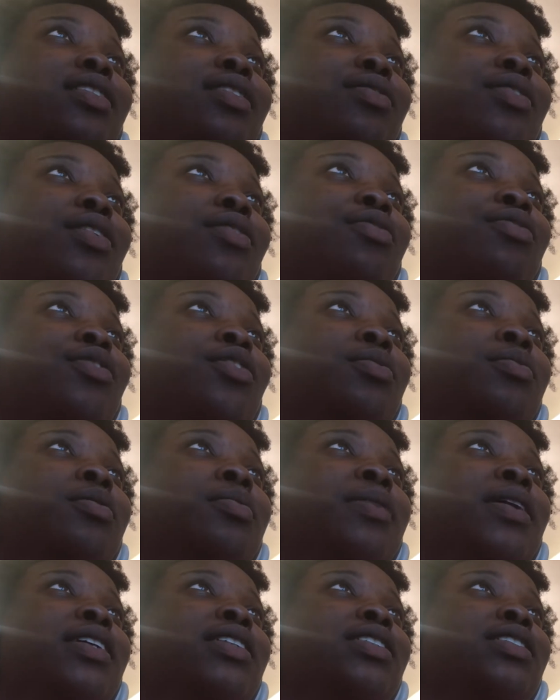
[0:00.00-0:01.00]
I've got four more
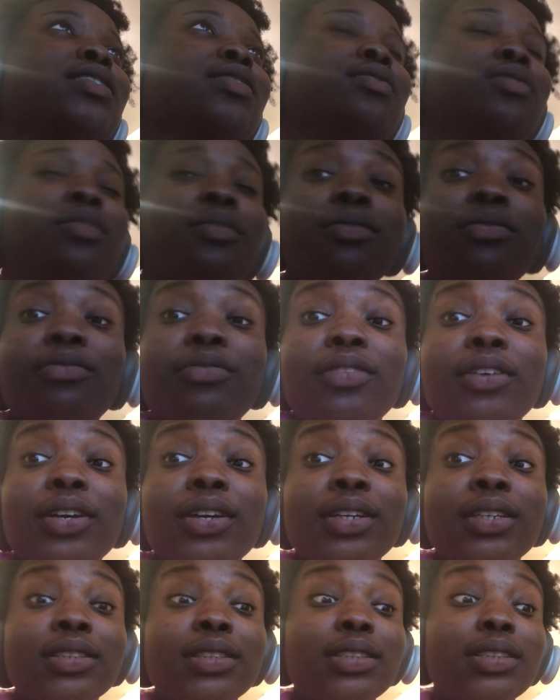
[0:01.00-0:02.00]
pages of the
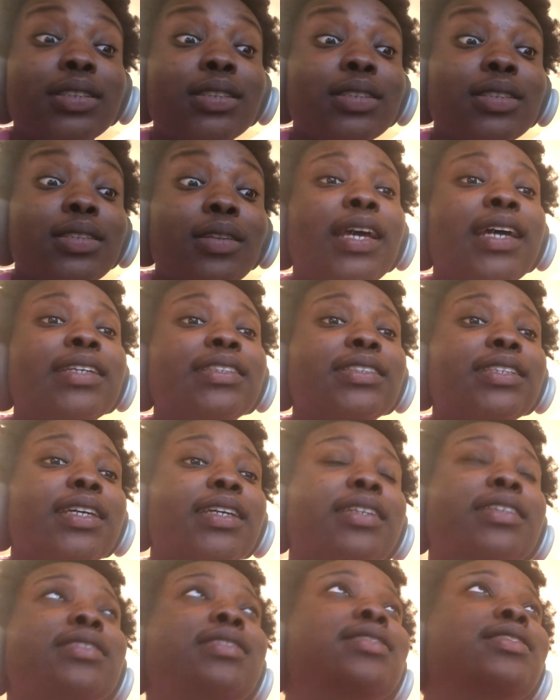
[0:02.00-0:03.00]
first
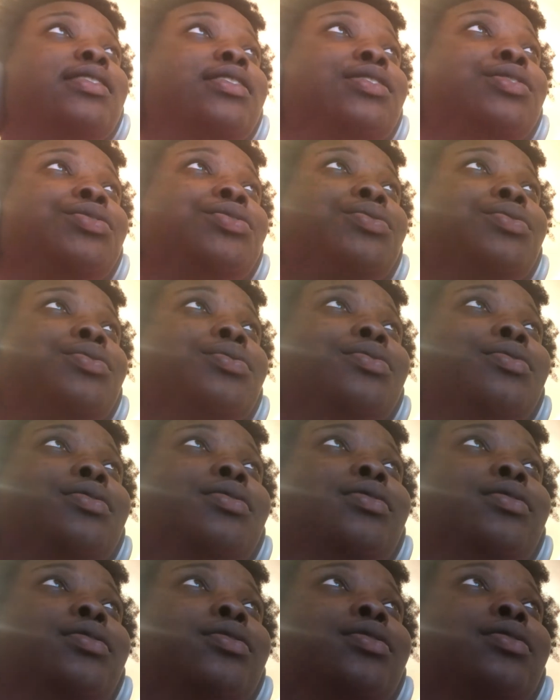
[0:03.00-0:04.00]
essay
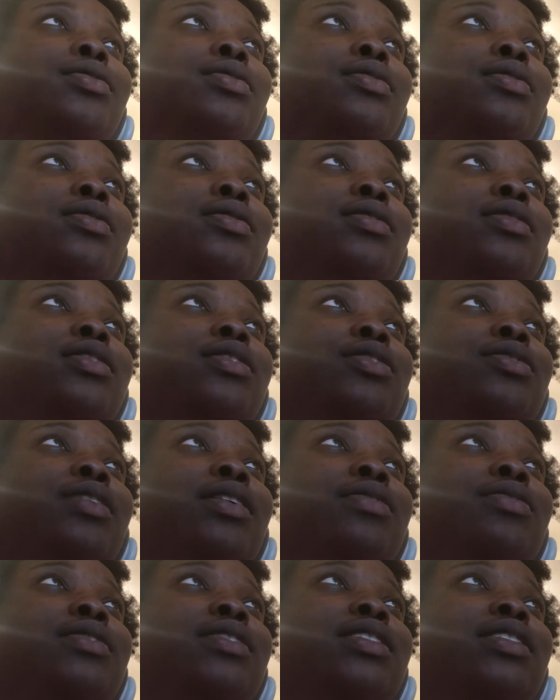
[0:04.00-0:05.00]
to do
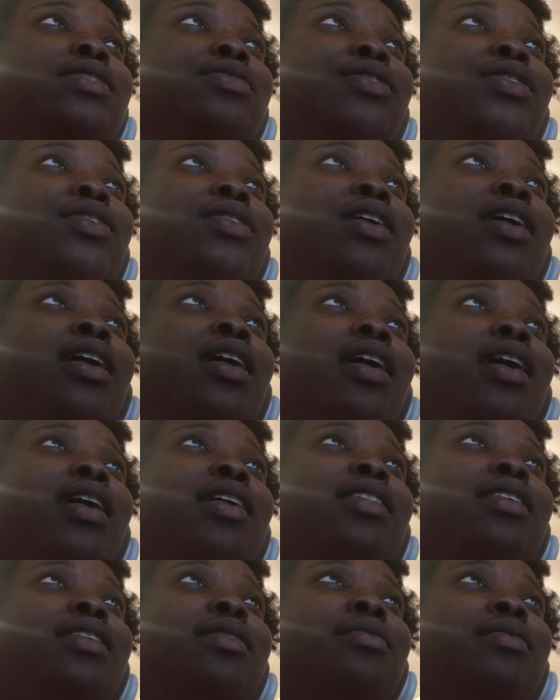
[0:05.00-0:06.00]
references for. I
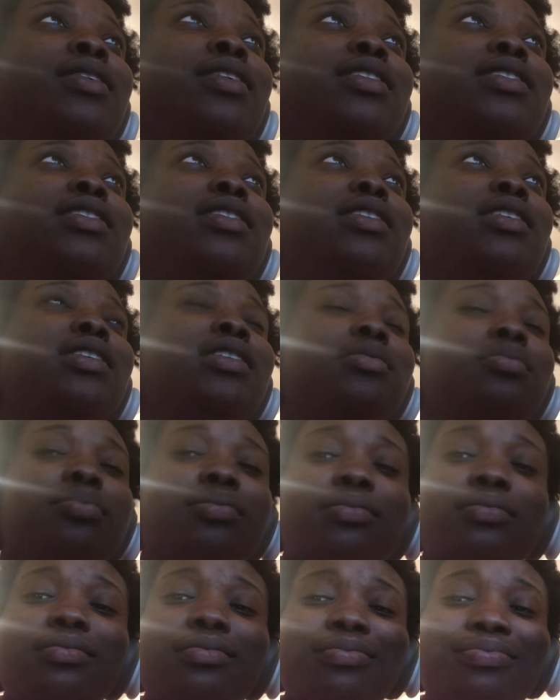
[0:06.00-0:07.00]
think I'm going to sleep.
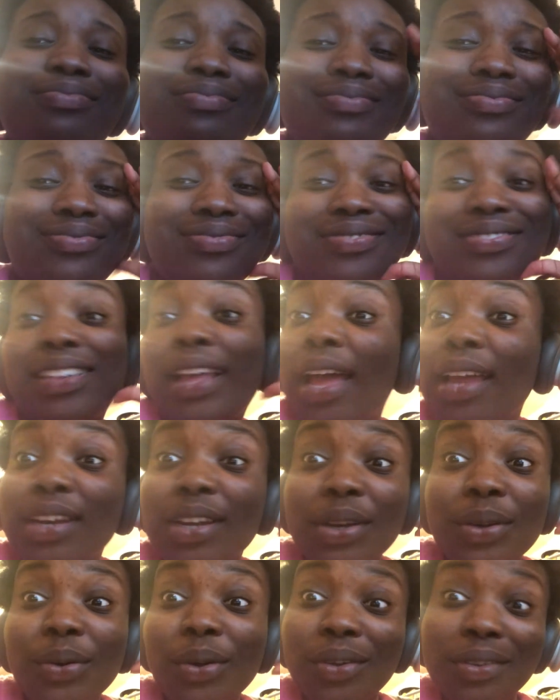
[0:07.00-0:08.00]
I
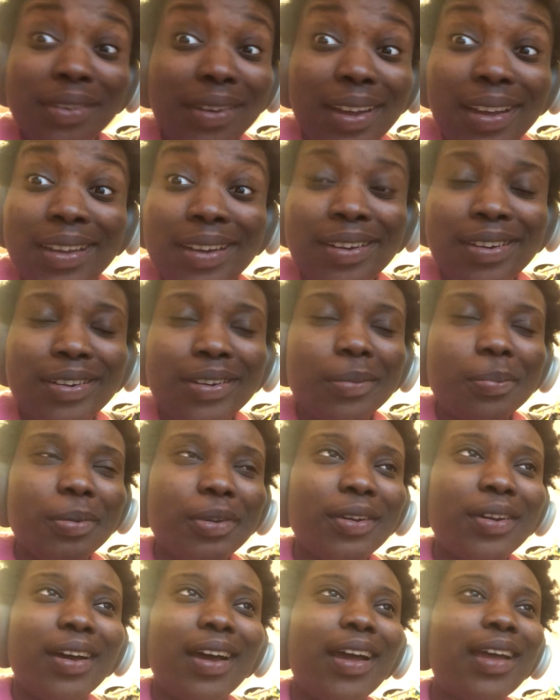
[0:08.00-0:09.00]
know, all-nighter,
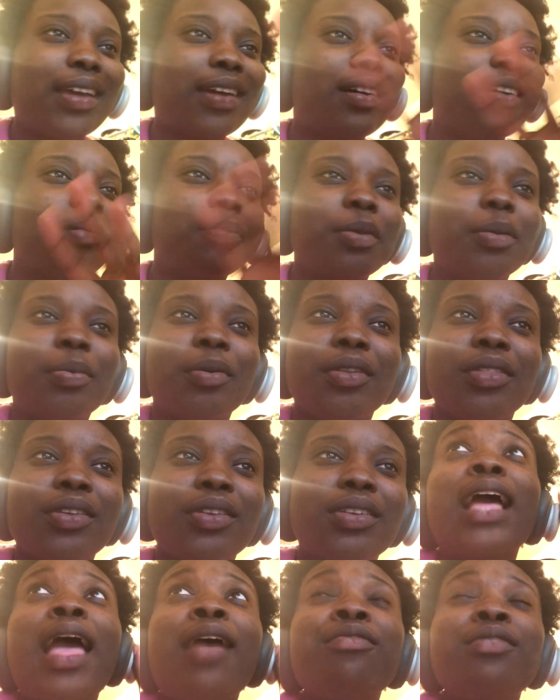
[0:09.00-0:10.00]
but I can't be
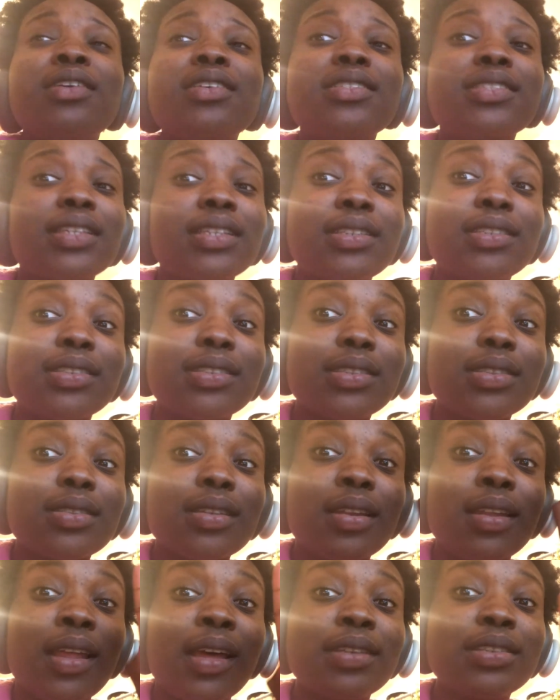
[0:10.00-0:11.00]
bothered. Ever since
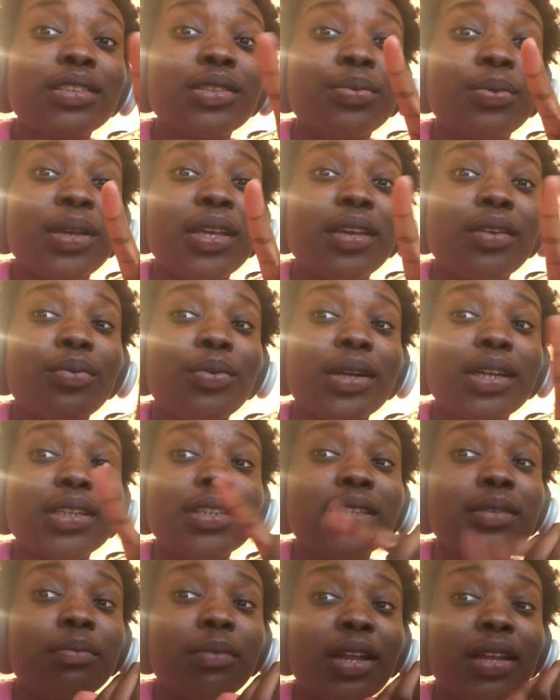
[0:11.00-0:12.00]
last week when I
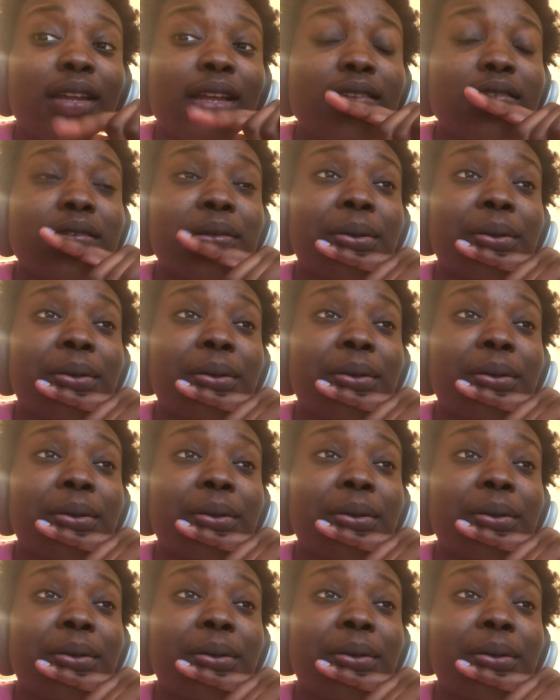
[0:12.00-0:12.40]
did my last